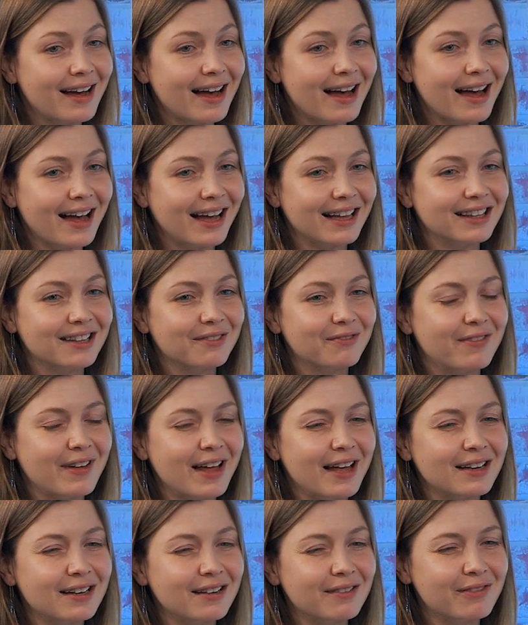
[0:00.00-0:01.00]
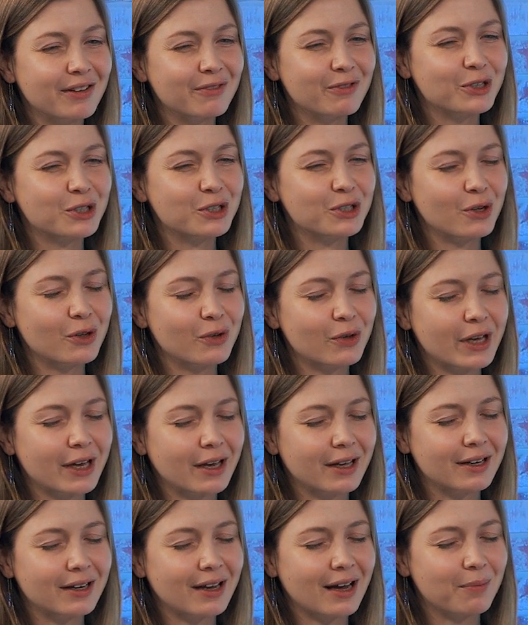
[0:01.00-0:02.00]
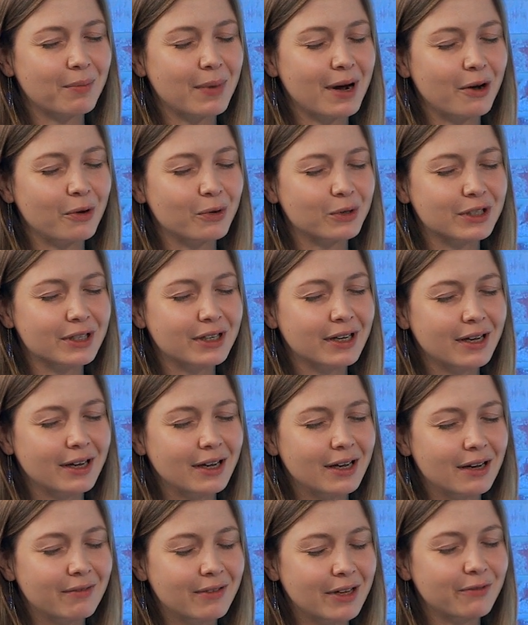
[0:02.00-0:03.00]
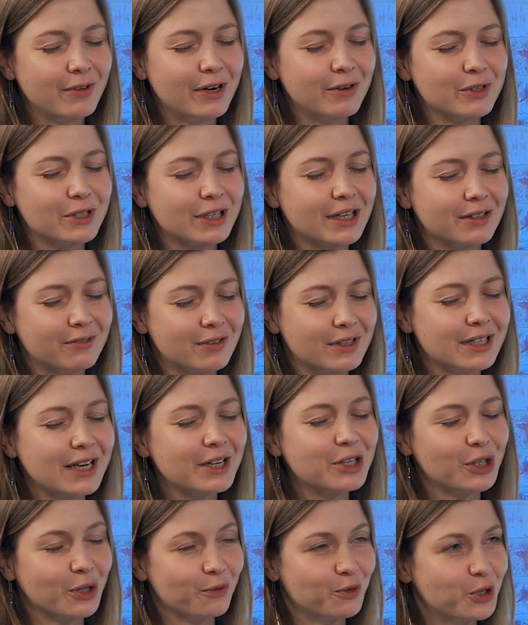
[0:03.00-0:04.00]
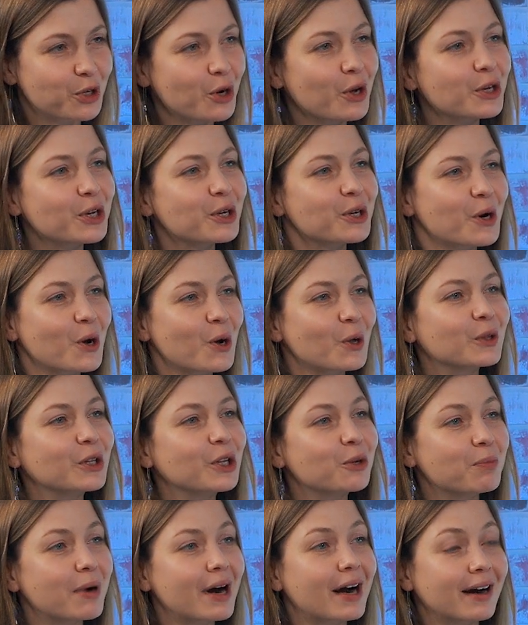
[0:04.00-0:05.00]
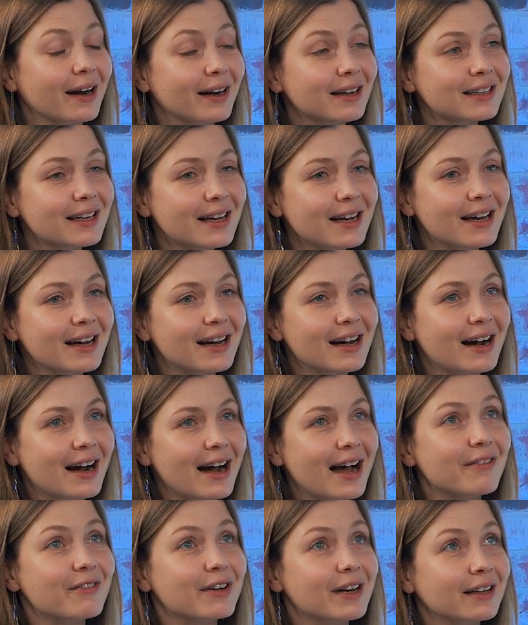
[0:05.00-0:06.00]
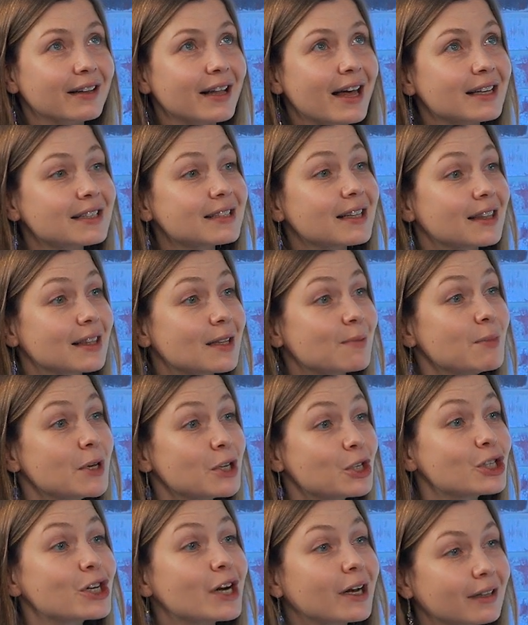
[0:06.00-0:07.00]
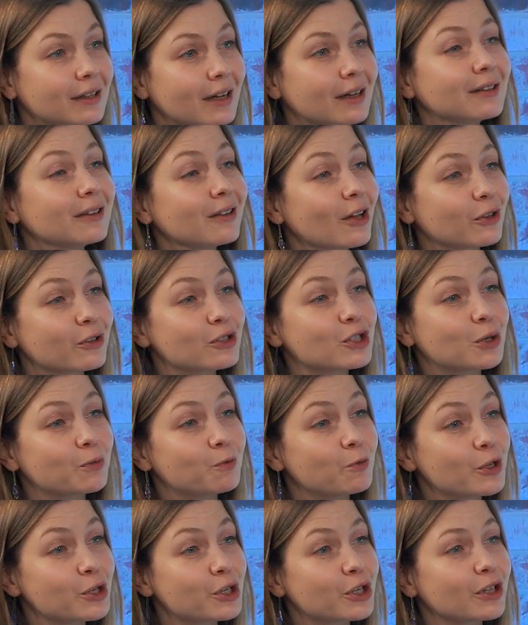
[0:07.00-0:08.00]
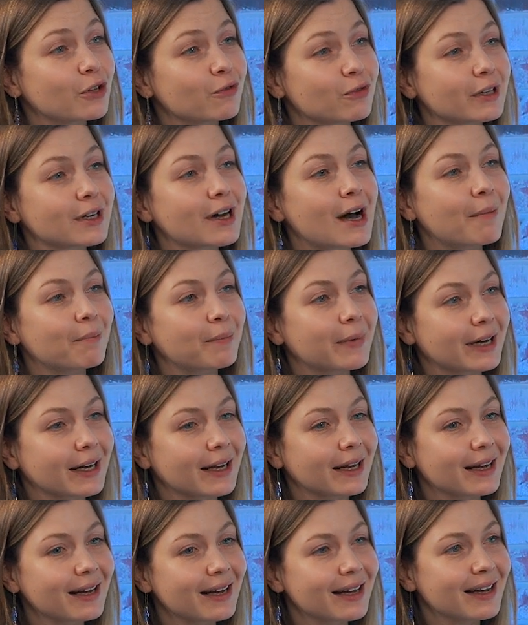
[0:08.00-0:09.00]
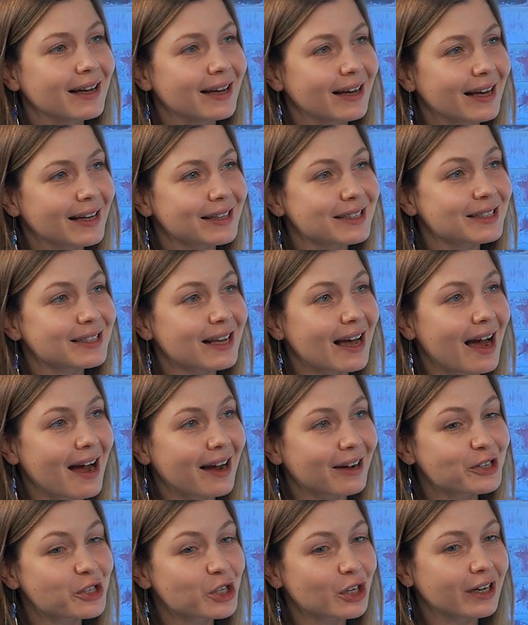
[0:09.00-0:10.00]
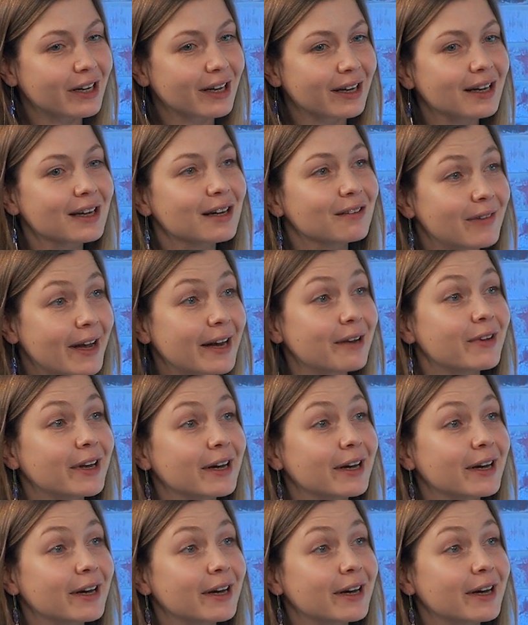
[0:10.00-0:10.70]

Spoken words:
And when we were talking about, when there was a conversation of joining Holland Barrett, I realized that the mission and long-term vision of the company, it's actually very, very